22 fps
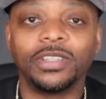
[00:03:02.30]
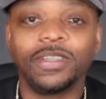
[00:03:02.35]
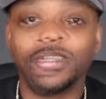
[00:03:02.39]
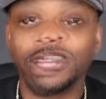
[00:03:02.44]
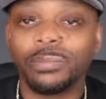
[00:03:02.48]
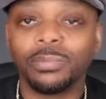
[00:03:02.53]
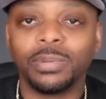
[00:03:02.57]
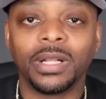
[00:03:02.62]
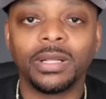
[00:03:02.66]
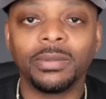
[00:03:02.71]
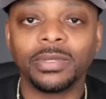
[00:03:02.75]
be
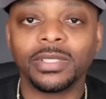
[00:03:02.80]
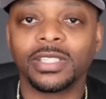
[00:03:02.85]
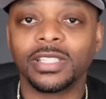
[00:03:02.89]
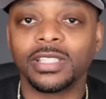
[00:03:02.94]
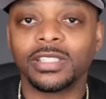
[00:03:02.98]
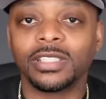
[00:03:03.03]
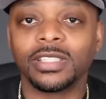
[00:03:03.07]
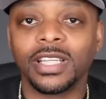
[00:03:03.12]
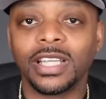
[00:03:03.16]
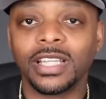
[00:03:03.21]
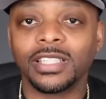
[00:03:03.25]
a public
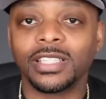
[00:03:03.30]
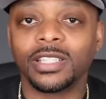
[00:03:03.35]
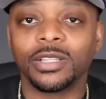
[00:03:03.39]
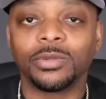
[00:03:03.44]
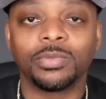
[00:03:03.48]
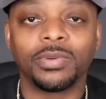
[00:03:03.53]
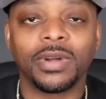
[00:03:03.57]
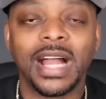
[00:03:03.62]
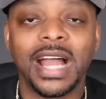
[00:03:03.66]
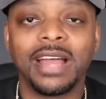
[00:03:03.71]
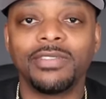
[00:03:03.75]
success and a
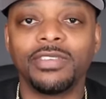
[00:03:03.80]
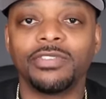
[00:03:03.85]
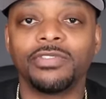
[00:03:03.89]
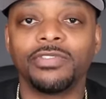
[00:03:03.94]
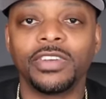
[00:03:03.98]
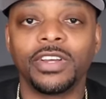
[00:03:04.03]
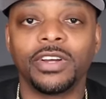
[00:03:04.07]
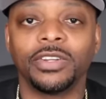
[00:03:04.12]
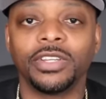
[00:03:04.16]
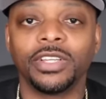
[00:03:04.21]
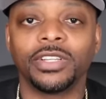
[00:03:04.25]
private
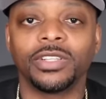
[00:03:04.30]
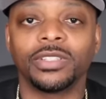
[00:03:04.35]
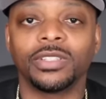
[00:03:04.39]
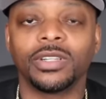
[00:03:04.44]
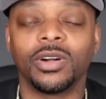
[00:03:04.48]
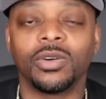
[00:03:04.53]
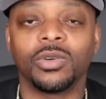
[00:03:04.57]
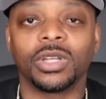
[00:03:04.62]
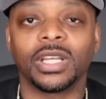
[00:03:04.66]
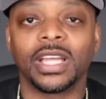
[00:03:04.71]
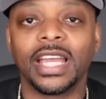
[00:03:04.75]
failure,
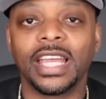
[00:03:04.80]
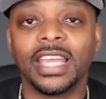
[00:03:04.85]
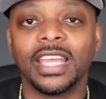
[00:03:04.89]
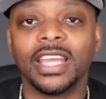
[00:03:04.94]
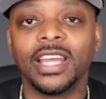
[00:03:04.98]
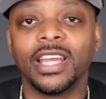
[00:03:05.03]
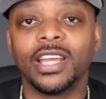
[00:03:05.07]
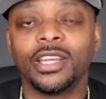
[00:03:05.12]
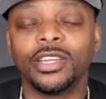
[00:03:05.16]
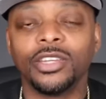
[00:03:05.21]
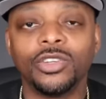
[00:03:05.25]
okay?
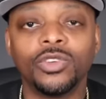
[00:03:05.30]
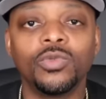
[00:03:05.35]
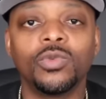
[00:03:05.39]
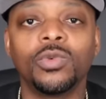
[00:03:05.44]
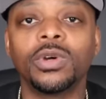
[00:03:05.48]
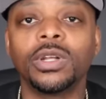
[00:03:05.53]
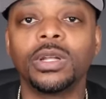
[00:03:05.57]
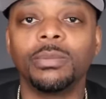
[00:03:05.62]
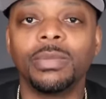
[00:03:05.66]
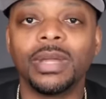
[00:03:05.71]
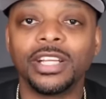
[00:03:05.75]
You
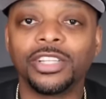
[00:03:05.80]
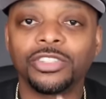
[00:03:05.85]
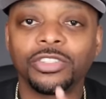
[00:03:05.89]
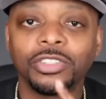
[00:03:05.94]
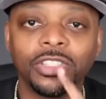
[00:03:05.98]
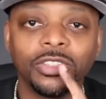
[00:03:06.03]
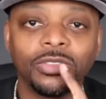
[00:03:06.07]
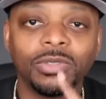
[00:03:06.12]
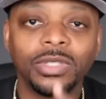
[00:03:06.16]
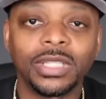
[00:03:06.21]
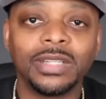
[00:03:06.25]
wanna make sure
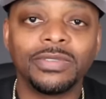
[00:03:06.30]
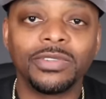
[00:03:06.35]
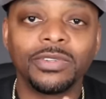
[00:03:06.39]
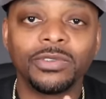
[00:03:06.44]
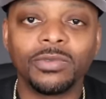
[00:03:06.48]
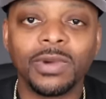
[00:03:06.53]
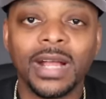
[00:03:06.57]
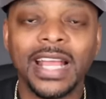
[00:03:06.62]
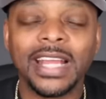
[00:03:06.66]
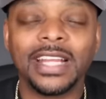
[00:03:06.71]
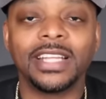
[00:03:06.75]
you
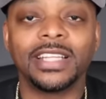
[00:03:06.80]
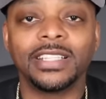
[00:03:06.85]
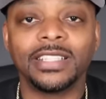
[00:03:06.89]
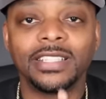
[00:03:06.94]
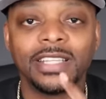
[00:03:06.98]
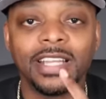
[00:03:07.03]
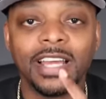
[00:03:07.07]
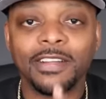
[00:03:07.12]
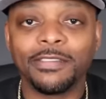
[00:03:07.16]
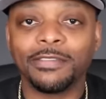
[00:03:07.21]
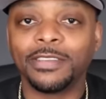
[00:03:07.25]
living right,
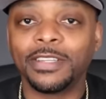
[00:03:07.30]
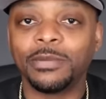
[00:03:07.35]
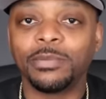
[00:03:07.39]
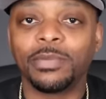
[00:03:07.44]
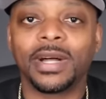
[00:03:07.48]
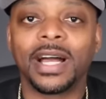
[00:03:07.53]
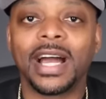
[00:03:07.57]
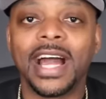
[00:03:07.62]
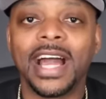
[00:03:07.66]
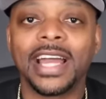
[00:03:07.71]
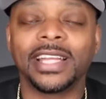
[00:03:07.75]
definitely
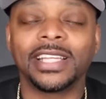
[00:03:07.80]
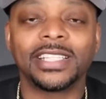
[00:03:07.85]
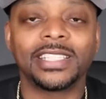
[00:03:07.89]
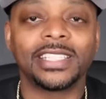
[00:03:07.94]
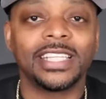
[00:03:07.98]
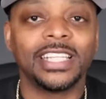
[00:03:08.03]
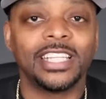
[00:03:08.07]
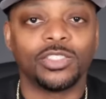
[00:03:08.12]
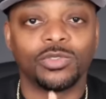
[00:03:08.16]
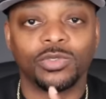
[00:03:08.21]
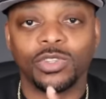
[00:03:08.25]
behind the
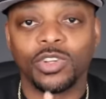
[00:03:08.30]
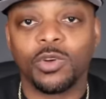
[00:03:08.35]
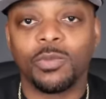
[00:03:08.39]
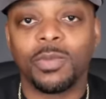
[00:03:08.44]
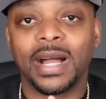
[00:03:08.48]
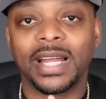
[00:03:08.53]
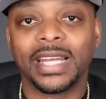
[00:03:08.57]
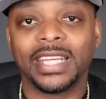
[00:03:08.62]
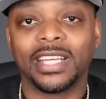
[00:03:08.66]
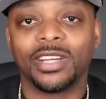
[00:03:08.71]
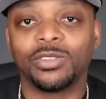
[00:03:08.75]
scenes when
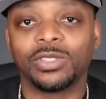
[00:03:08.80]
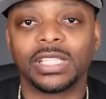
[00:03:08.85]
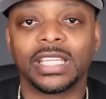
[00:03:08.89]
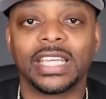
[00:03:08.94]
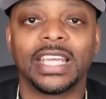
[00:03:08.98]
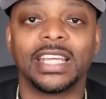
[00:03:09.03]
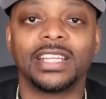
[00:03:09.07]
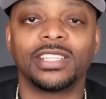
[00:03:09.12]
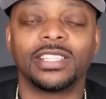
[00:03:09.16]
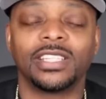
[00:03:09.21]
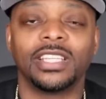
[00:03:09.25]
nobody else
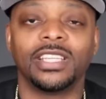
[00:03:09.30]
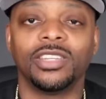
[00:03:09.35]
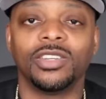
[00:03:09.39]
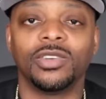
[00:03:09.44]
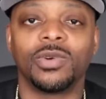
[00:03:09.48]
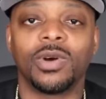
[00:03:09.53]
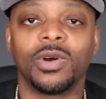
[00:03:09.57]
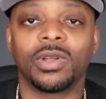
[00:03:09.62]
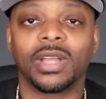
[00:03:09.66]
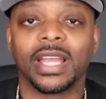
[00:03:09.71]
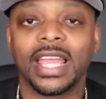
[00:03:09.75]
can't see
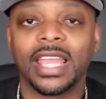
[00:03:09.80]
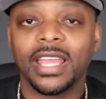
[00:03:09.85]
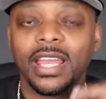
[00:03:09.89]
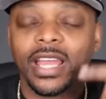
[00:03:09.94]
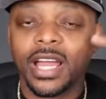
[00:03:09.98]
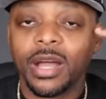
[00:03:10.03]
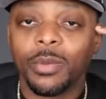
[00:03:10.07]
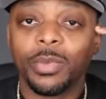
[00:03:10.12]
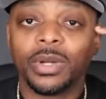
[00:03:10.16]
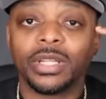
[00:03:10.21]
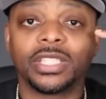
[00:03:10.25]
you, okay?
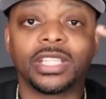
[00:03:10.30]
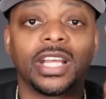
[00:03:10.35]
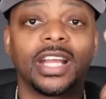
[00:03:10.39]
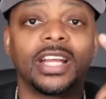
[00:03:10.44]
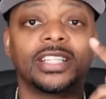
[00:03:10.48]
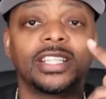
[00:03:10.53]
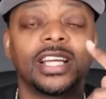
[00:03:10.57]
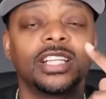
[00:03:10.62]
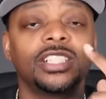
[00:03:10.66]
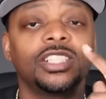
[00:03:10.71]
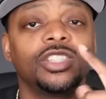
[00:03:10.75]
But
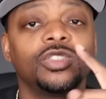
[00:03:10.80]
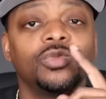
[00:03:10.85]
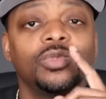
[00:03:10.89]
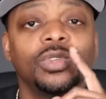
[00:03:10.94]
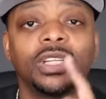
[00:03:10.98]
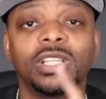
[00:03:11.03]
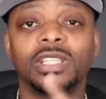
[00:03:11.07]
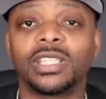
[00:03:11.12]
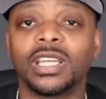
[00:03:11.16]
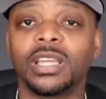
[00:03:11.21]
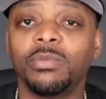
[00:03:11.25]
Terrence, I just
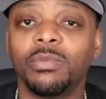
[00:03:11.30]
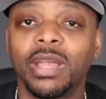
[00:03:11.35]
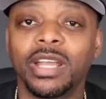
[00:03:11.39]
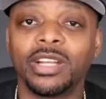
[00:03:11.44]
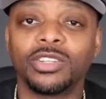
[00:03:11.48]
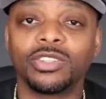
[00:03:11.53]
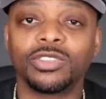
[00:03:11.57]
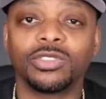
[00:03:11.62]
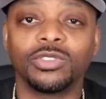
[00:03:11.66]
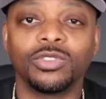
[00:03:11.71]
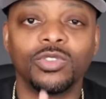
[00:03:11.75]
wanna say
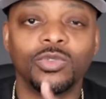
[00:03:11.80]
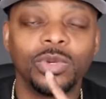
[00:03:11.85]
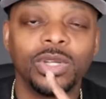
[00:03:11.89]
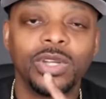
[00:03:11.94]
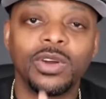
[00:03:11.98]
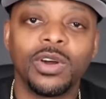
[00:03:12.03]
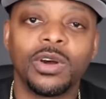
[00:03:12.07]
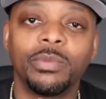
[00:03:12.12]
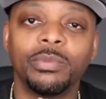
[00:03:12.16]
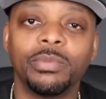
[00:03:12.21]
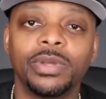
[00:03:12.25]
major Loot, we
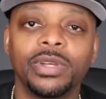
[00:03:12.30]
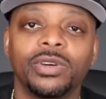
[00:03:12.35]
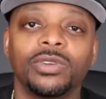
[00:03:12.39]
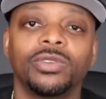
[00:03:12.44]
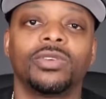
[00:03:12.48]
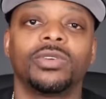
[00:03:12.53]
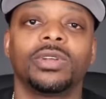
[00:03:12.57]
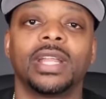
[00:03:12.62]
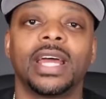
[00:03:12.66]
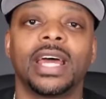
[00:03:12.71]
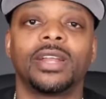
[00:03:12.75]
gonna build
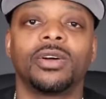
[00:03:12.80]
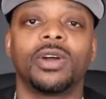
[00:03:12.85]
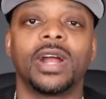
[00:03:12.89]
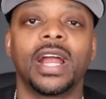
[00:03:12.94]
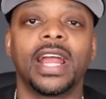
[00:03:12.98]
on that, all